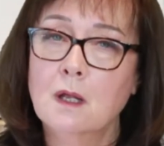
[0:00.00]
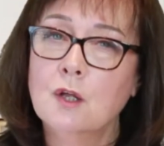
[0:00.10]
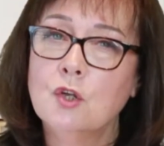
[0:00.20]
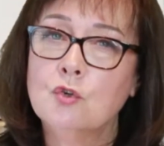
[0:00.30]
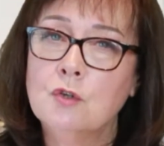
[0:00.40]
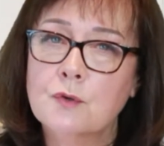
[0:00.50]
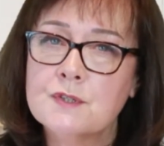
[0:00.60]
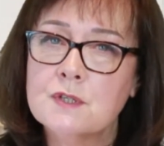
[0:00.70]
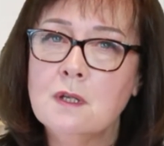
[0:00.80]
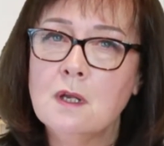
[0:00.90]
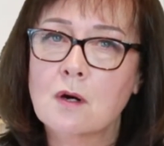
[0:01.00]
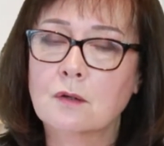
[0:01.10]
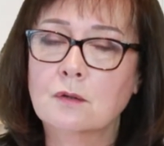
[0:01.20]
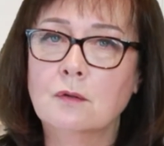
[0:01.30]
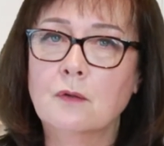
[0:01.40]
You notice in the
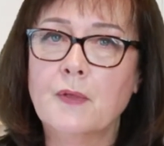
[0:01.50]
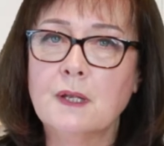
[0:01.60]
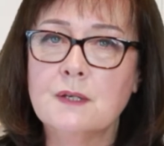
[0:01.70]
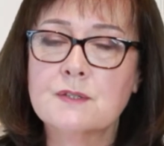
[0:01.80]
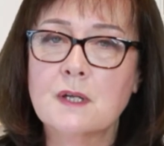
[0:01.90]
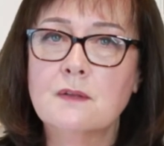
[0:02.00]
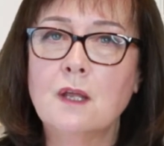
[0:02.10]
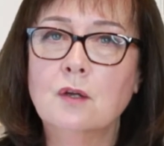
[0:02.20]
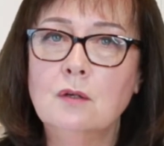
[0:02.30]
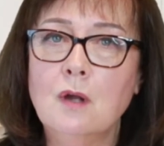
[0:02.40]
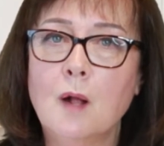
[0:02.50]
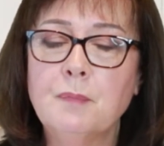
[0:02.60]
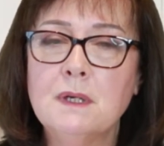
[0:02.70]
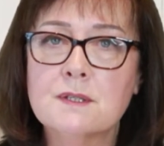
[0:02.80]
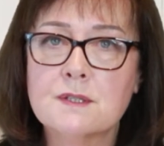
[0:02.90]
article that he said they could not be
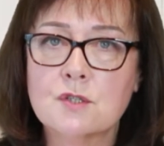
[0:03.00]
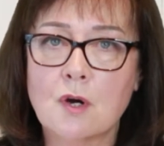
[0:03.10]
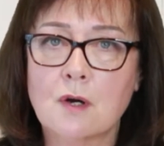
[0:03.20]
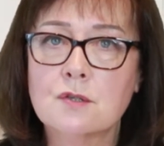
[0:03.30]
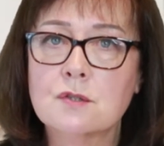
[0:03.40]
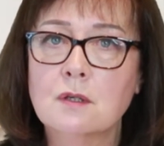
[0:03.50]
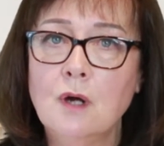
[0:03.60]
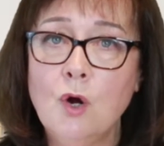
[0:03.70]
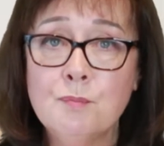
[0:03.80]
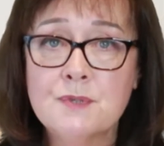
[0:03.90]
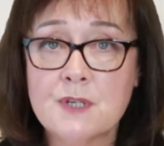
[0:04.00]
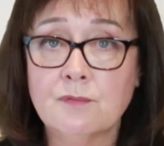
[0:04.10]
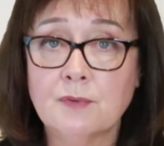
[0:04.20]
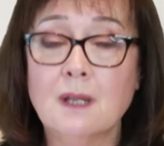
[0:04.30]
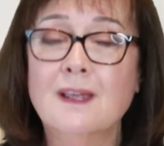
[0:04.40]
discharged home
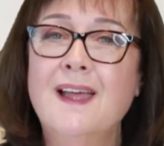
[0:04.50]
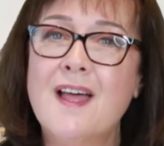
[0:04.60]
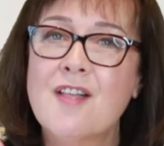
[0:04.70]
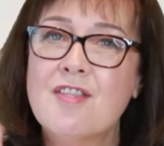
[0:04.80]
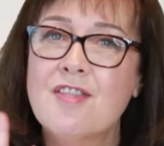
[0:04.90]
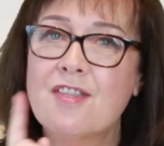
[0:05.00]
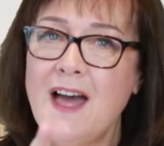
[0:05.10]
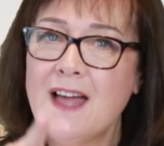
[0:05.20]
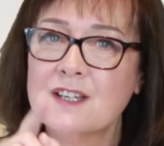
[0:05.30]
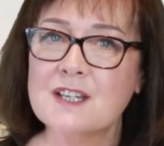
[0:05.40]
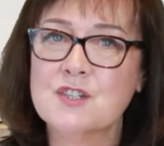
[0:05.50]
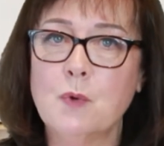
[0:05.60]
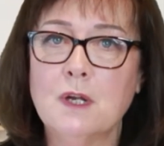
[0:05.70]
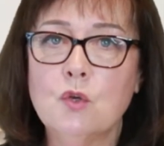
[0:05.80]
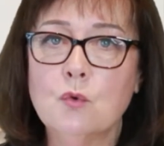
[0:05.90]
safely. That is
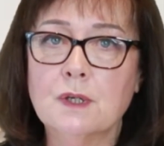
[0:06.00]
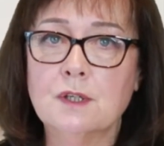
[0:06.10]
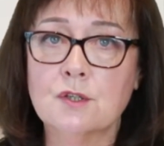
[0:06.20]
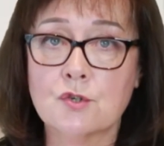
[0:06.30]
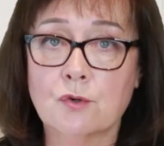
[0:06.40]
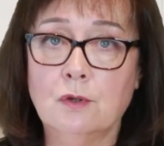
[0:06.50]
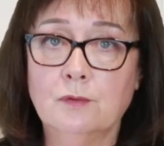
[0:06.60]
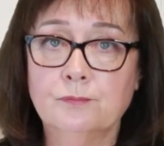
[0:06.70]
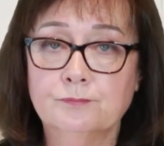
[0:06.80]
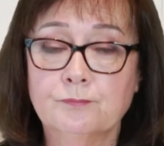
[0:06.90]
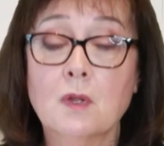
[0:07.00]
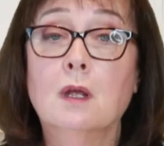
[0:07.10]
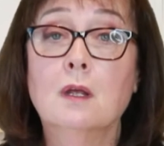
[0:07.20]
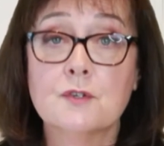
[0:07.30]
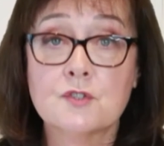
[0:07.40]
what you can control.
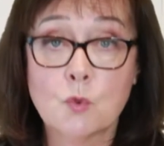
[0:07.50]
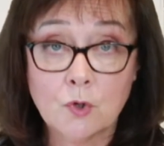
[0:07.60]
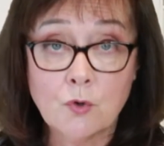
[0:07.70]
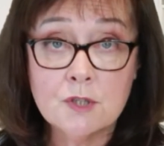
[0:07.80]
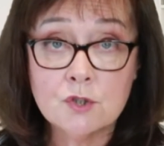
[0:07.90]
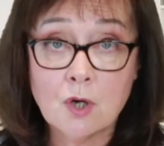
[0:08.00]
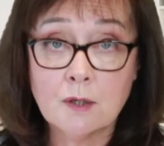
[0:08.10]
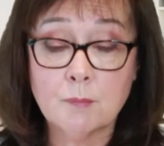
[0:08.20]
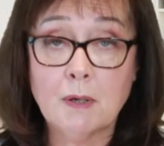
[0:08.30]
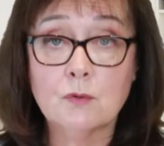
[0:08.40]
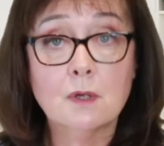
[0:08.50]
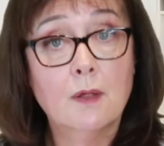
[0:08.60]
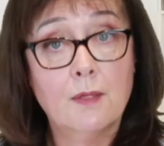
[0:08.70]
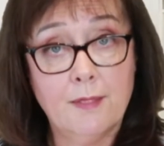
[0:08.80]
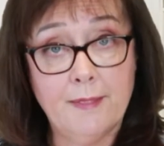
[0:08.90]
So we're going to talk about
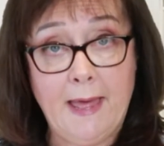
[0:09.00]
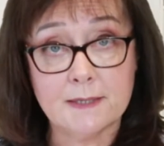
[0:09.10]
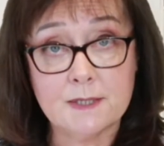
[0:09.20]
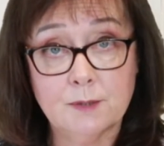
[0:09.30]
that.